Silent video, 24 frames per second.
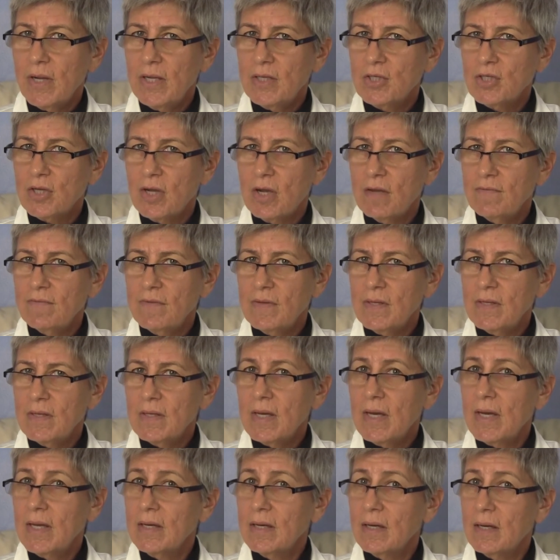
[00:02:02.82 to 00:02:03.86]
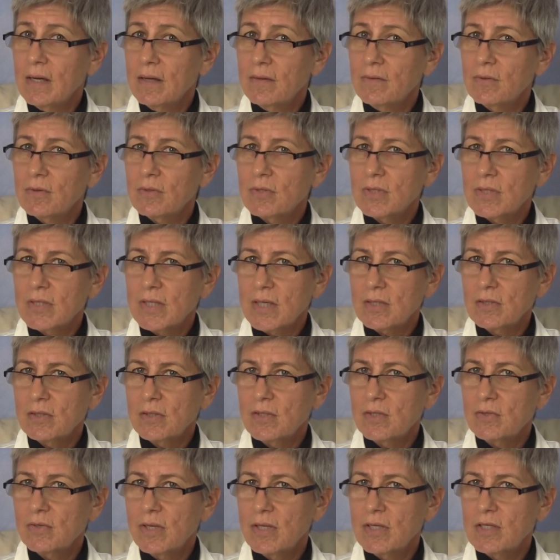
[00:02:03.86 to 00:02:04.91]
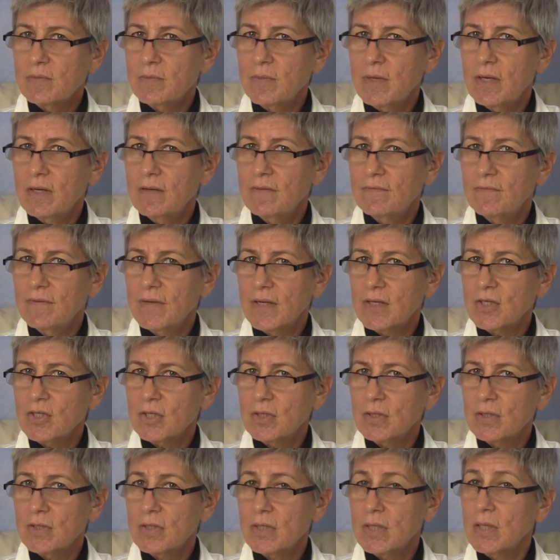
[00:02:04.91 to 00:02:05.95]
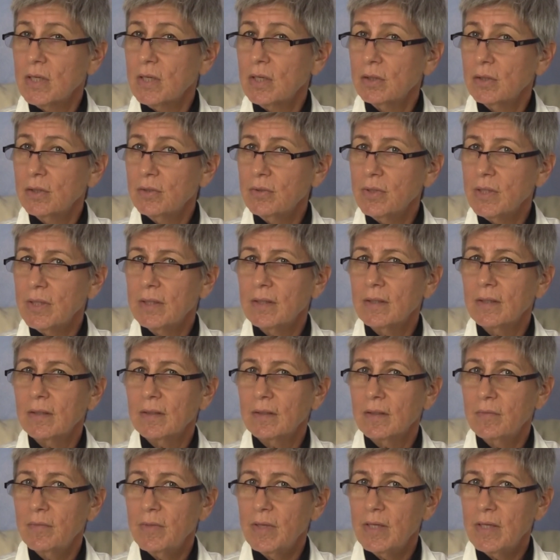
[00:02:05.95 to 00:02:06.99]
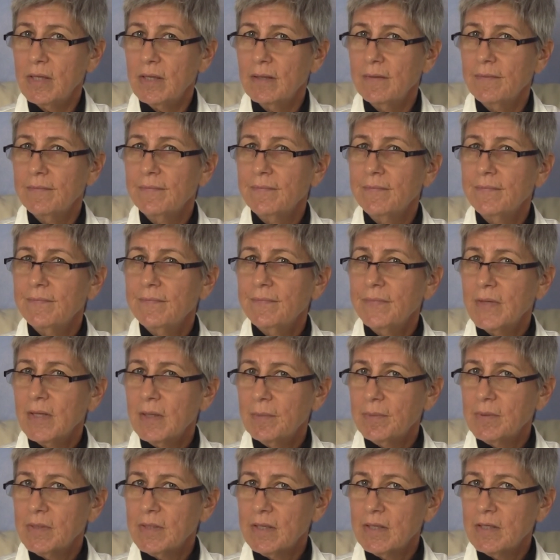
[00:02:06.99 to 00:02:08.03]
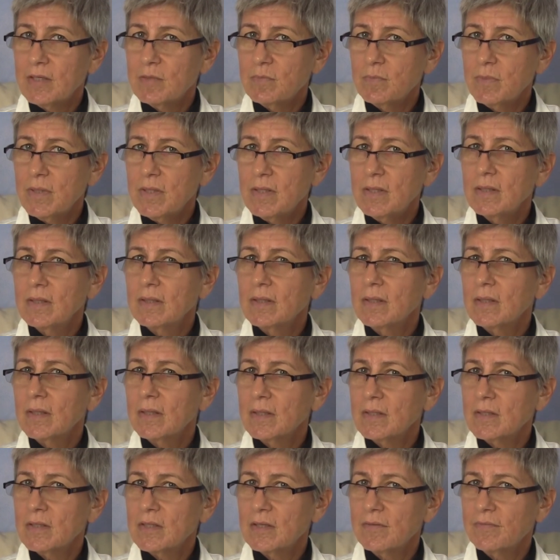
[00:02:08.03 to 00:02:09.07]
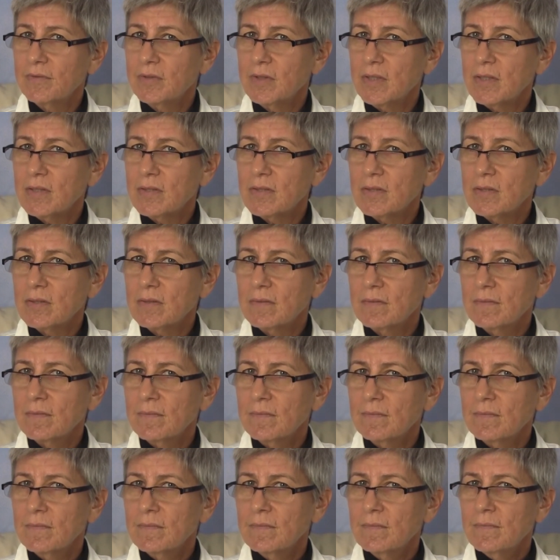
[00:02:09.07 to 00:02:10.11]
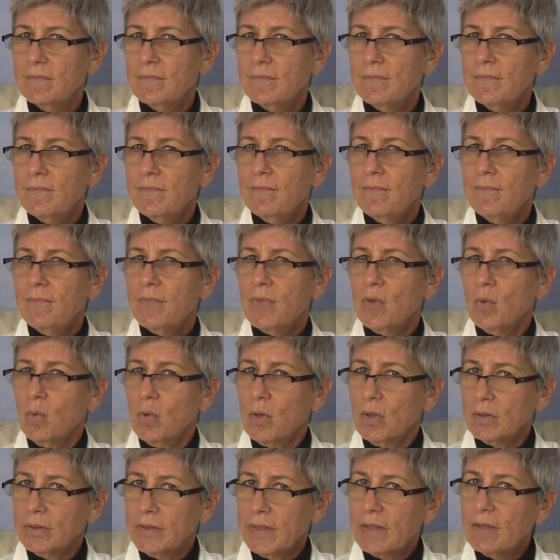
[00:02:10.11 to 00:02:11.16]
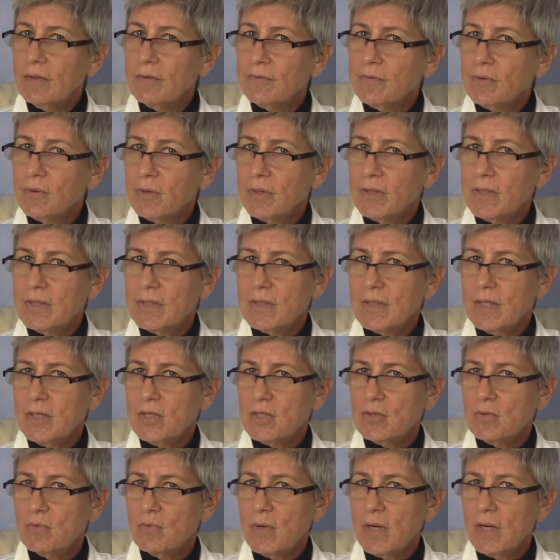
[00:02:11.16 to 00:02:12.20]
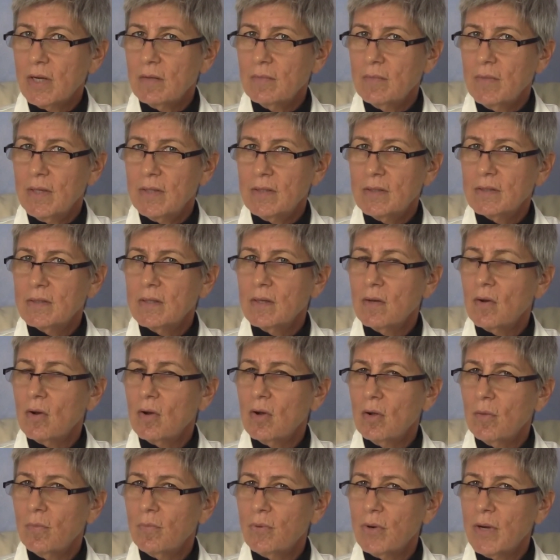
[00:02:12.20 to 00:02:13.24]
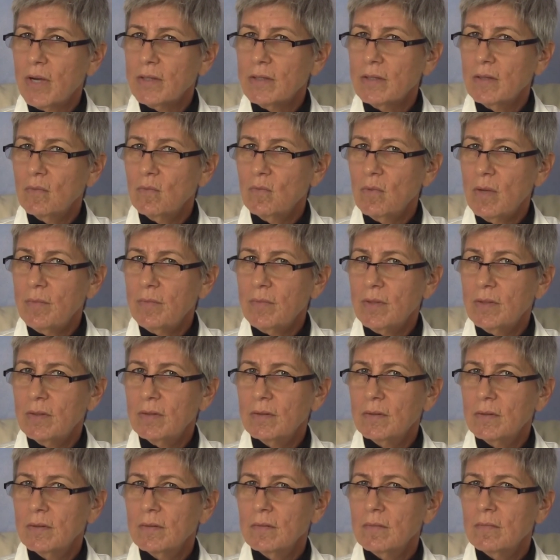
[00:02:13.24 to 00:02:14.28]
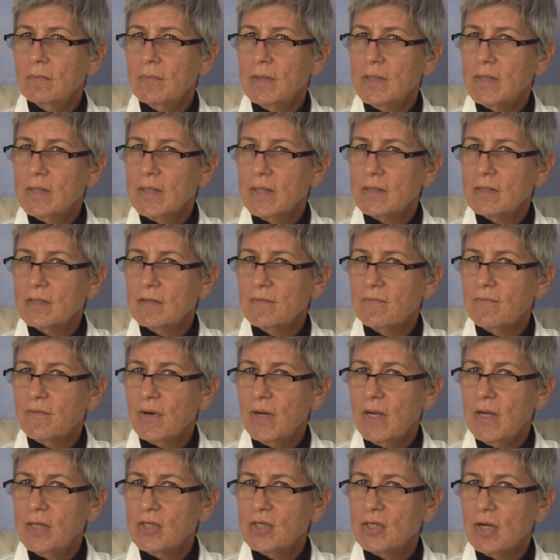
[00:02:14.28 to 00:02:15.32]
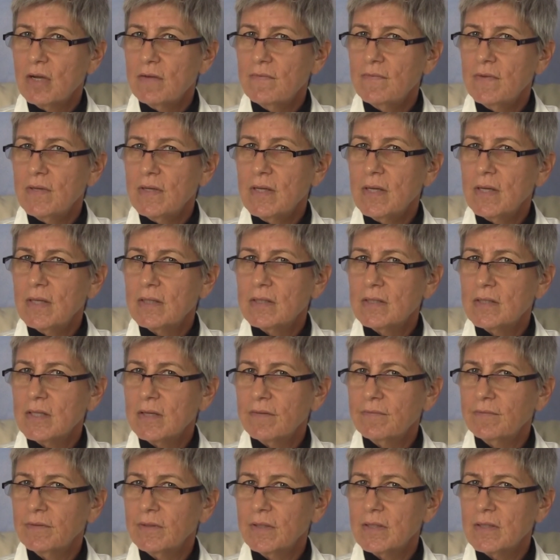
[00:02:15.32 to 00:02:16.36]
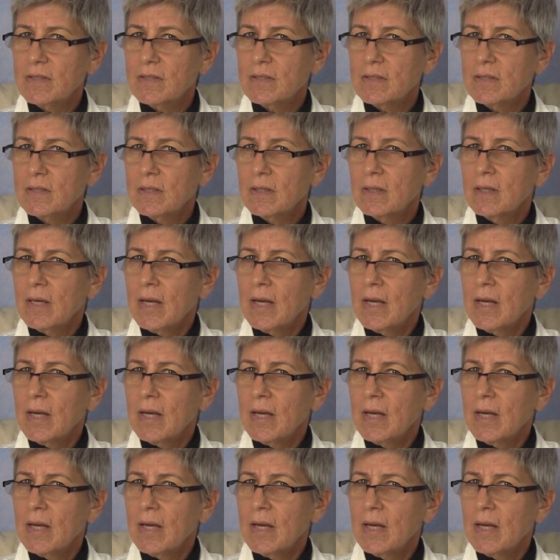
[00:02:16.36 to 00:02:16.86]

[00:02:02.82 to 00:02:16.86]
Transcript: HIV and other sexually transmitted infections, including chlamydia, hepatitis B, and syphilis. The World Health Organization recommends that all pregnant women be tested for HIV and syphilis